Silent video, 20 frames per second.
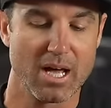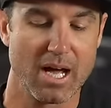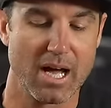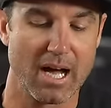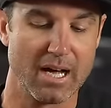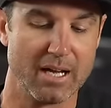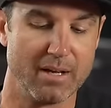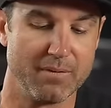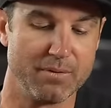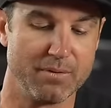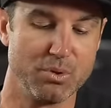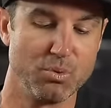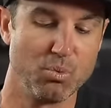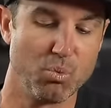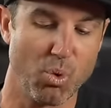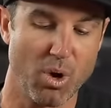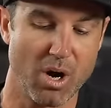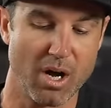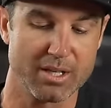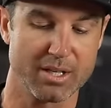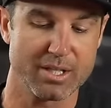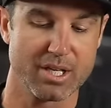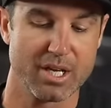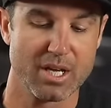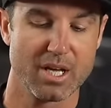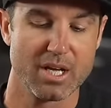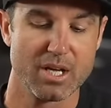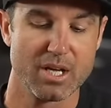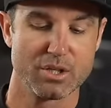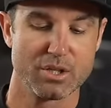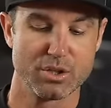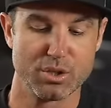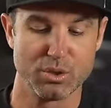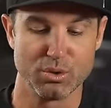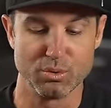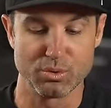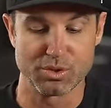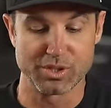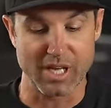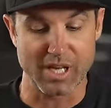Uh, if you want
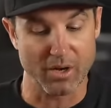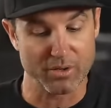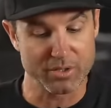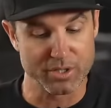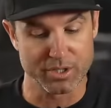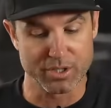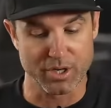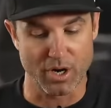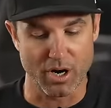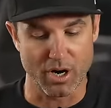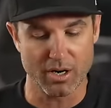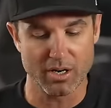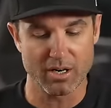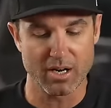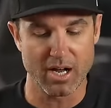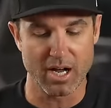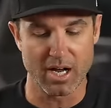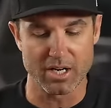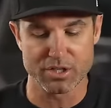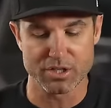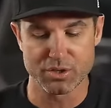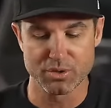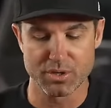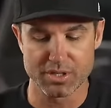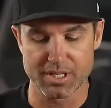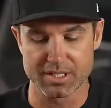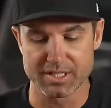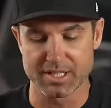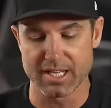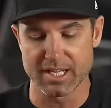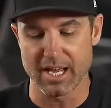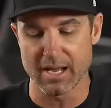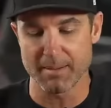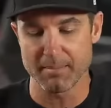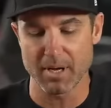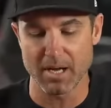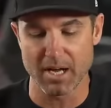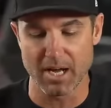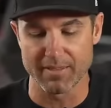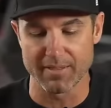to sell your car, uh, shoot us a
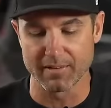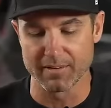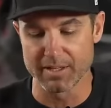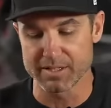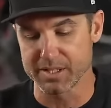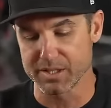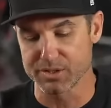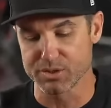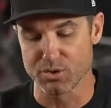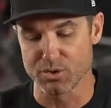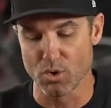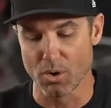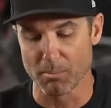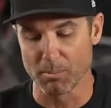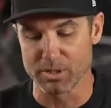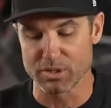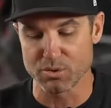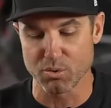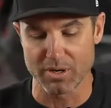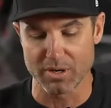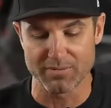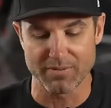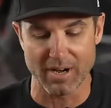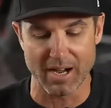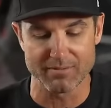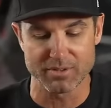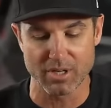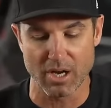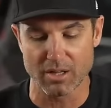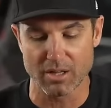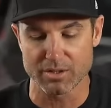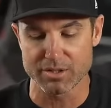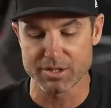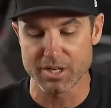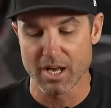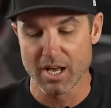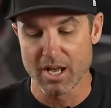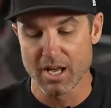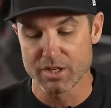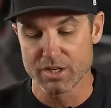DM. Uh, the listings are normally $25.